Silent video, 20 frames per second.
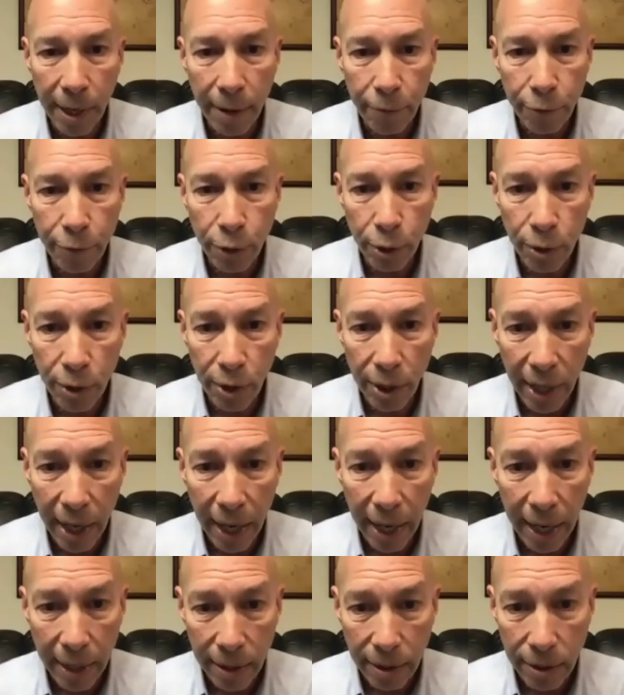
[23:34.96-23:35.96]
you can
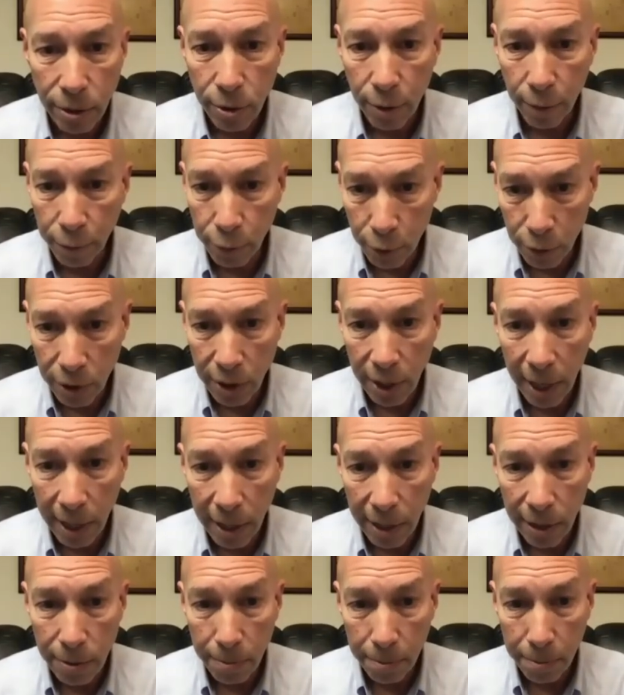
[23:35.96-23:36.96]
get. So if your
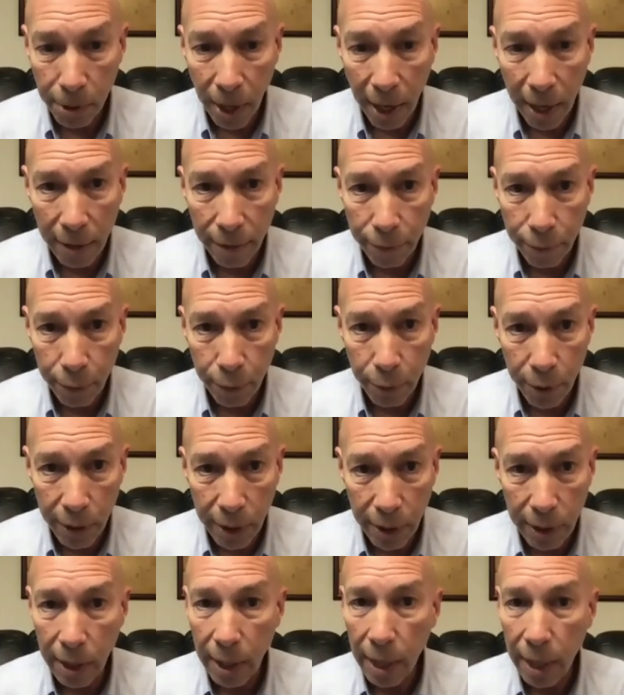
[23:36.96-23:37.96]
tenants applied for
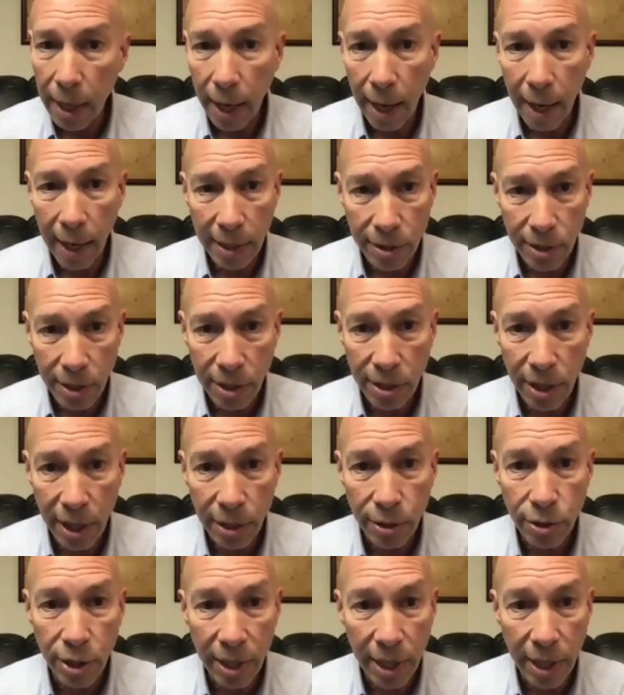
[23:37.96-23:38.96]
it, I
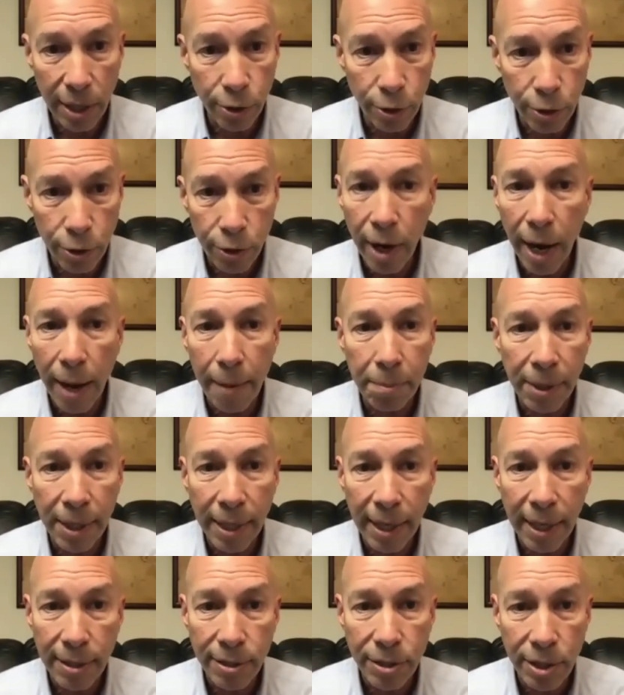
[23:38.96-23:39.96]
suggest you get your
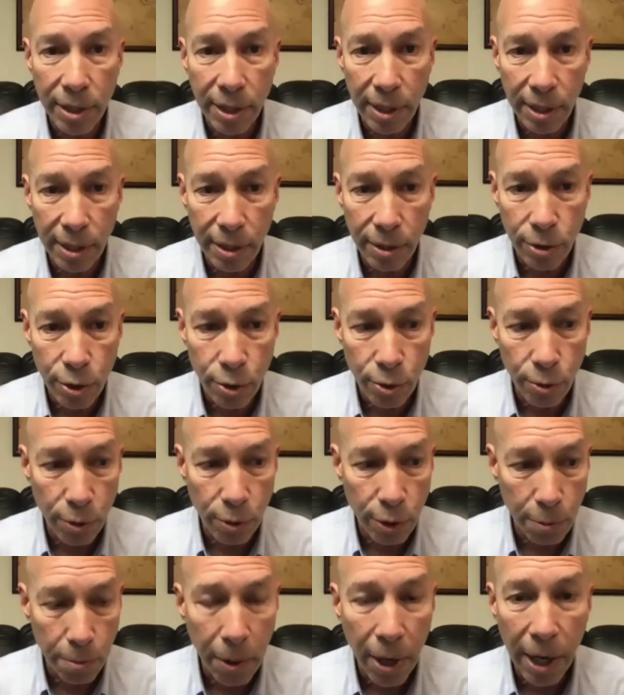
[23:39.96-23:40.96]
application in as soon
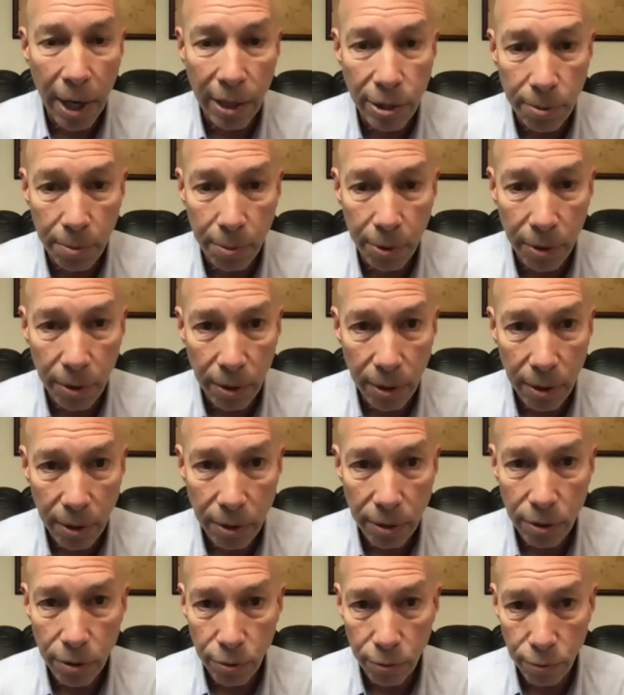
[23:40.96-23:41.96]
as possible.
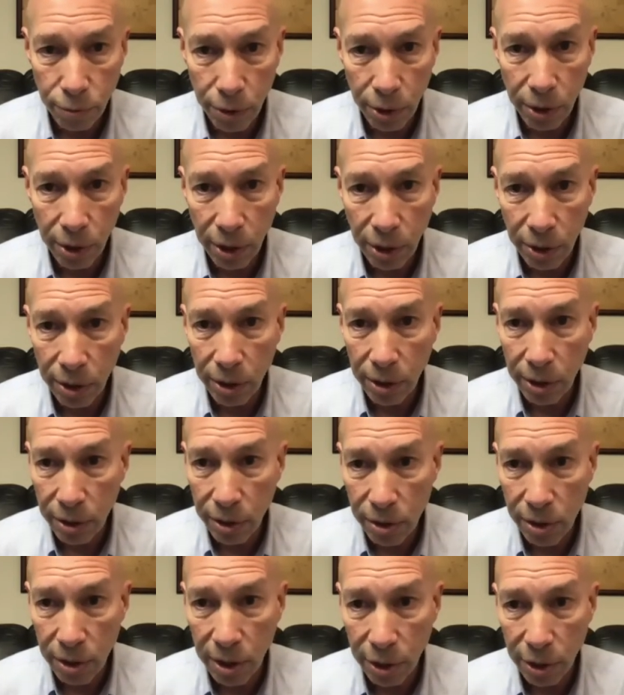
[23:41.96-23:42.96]
It's really good. There's
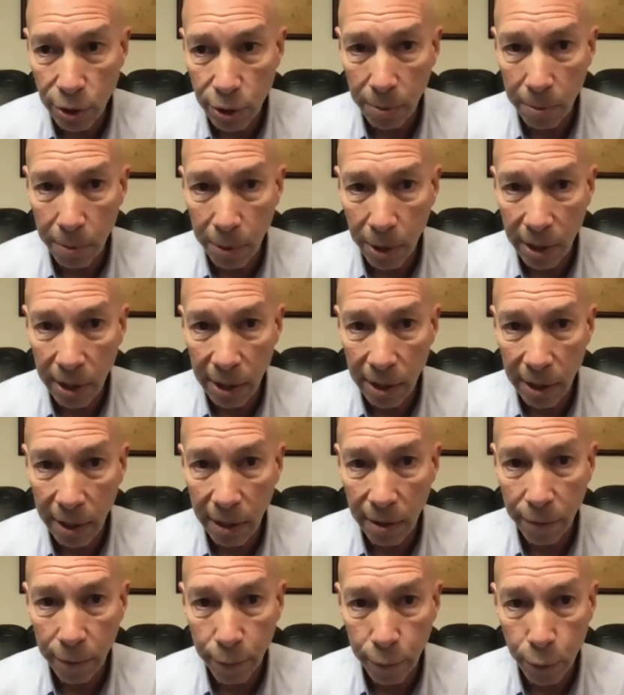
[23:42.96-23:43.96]
additional money
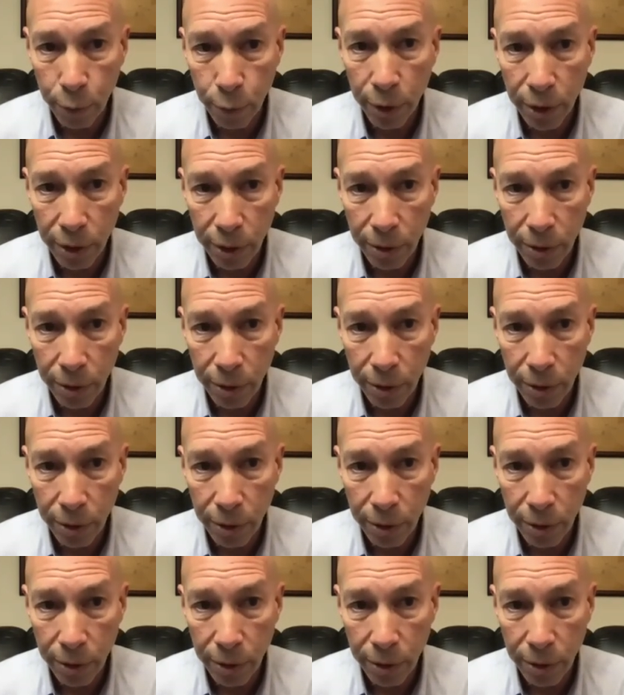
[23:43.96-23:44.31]
there for you.